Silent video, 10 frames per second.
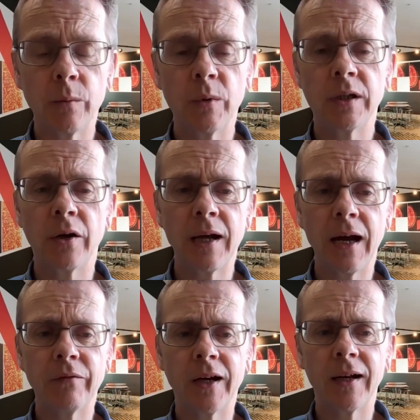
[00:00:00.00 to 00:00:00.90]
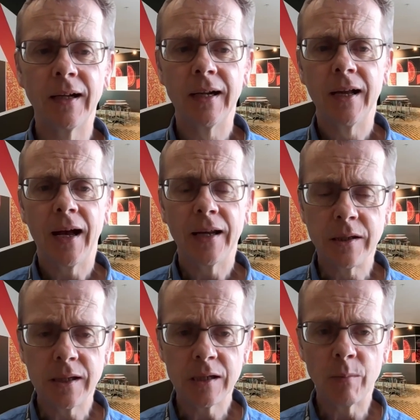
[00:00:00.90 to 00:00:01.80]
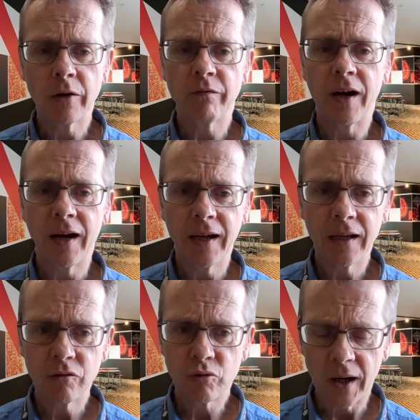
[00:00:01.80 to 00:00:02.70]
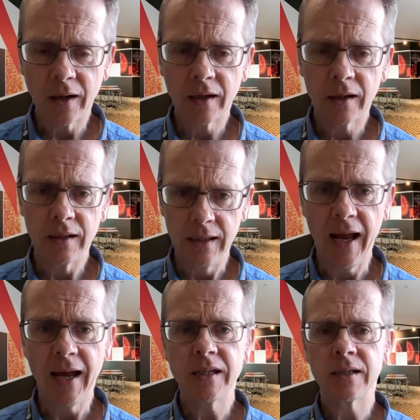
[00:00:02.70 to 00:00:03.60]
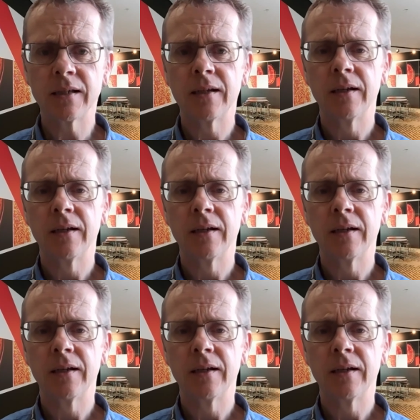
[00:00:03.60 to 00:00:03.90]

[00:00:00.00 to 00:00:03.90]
we don't have a disease-modifying drug yet,